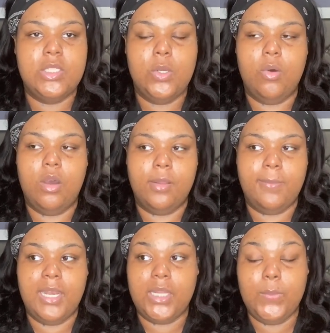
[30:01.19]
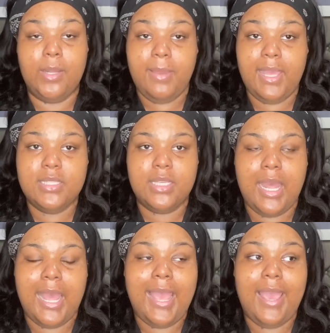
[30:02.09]
So automatically when I'm asking,
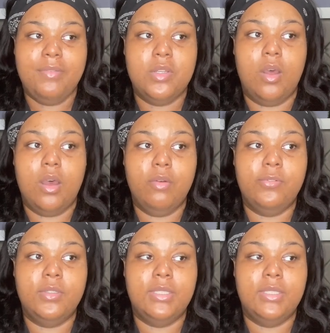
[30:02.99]
have to offer,